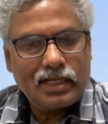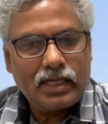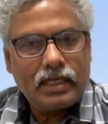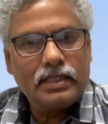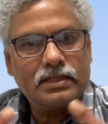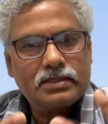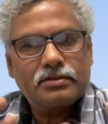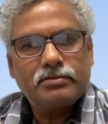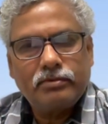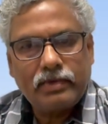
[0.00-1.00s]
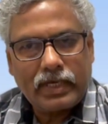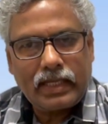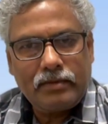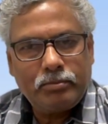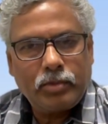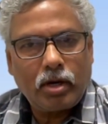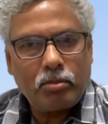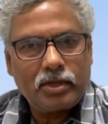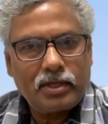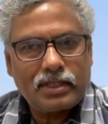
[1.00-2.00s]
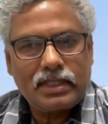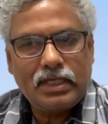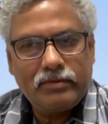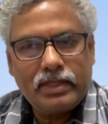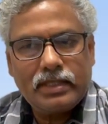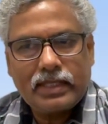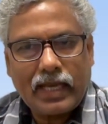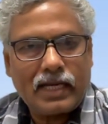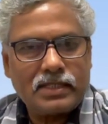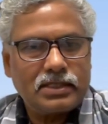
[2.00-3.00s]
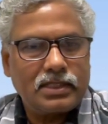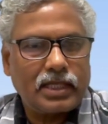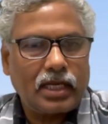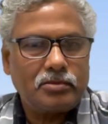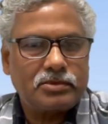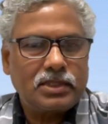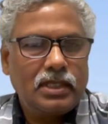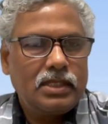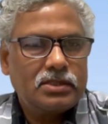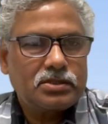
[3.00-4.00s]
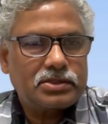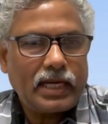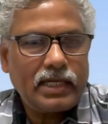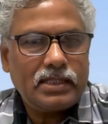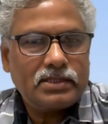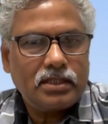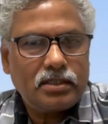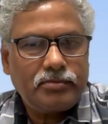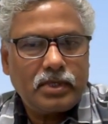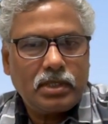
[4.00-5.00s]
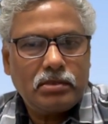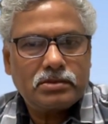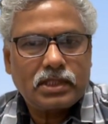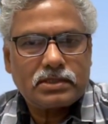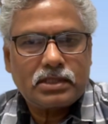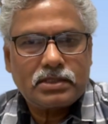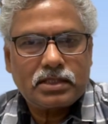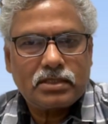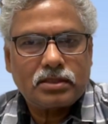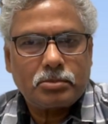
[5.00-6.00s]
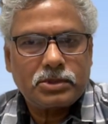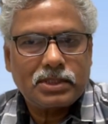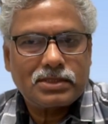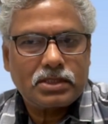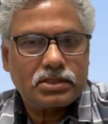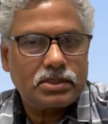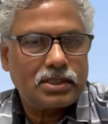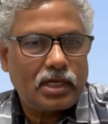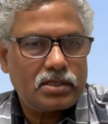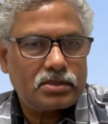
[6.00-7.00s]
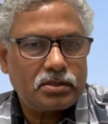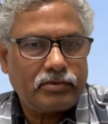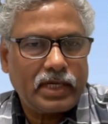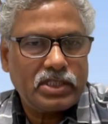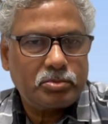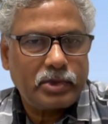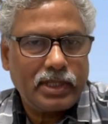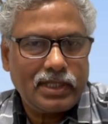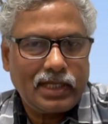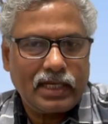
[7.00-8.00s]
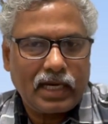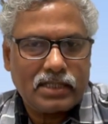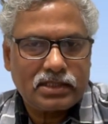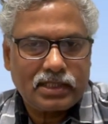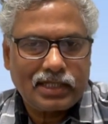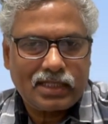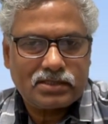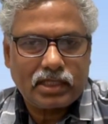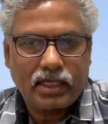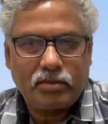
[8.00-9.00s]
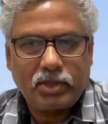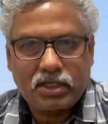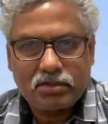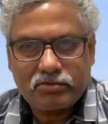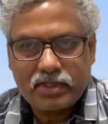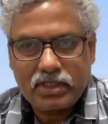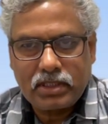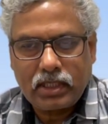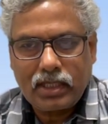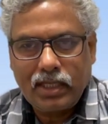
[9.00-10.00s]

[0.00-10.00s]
is very popular even in the ancient times. So citation referring to sections and subsections is also widespread in ancient texts like Bhagavad Gita